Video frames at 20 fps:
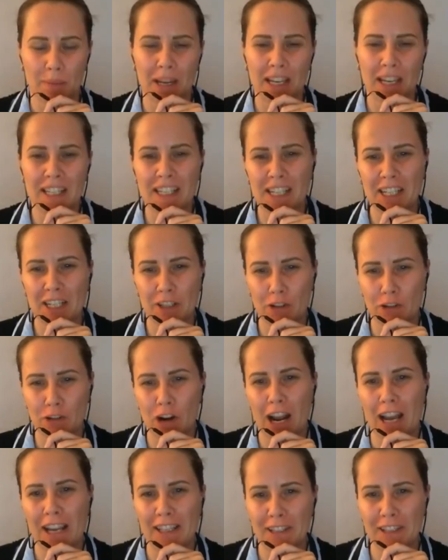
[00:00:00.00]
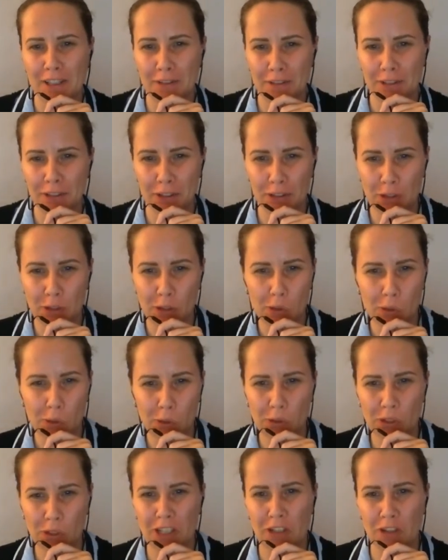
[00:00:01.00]
Basically trying different
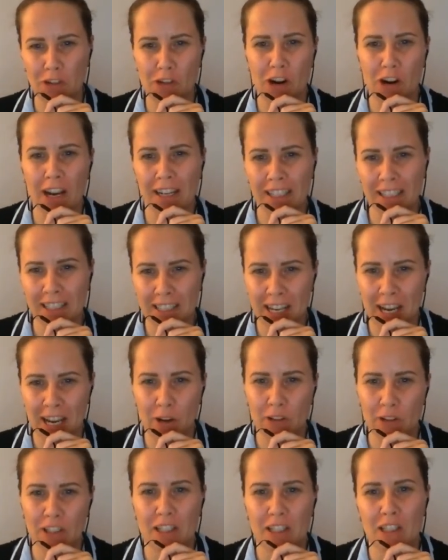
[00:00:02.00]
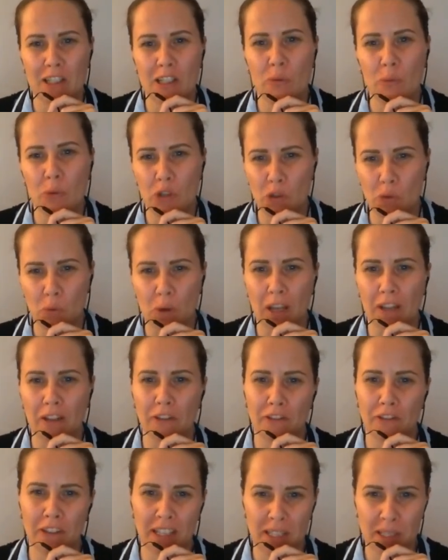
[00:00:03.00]
tools and trying it out and see which one
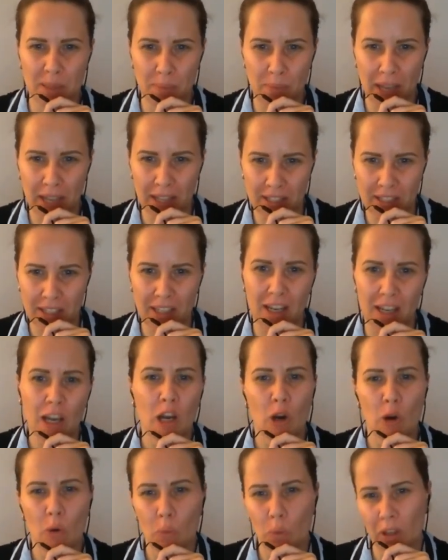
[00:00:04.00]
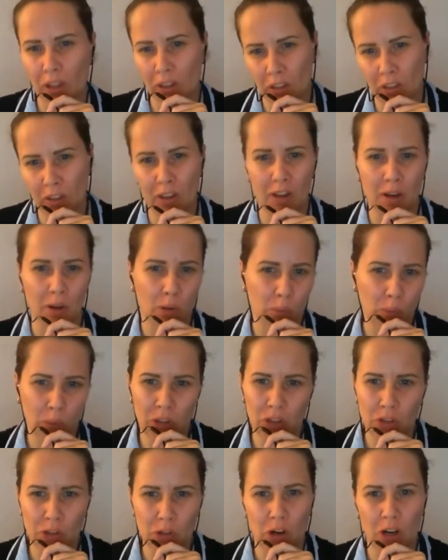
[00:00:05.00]
fits better with
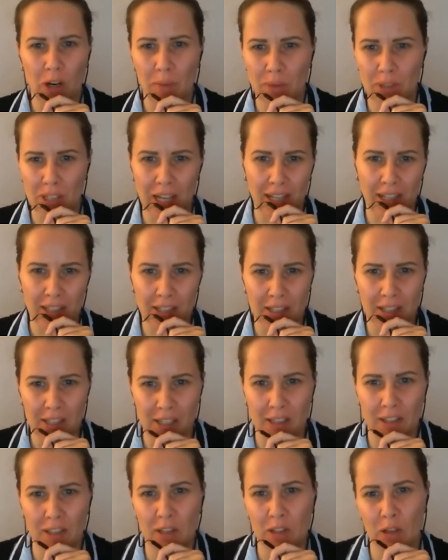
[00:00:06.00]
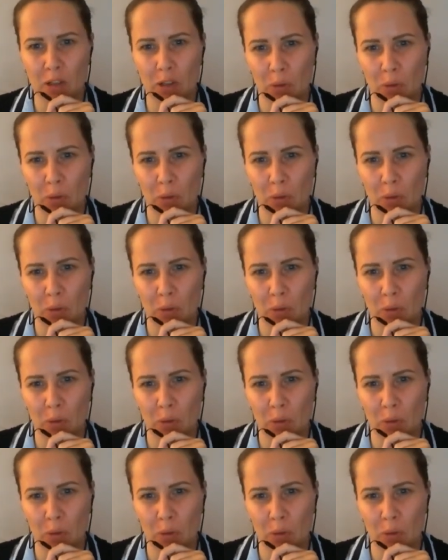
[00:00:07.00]
the circumstances and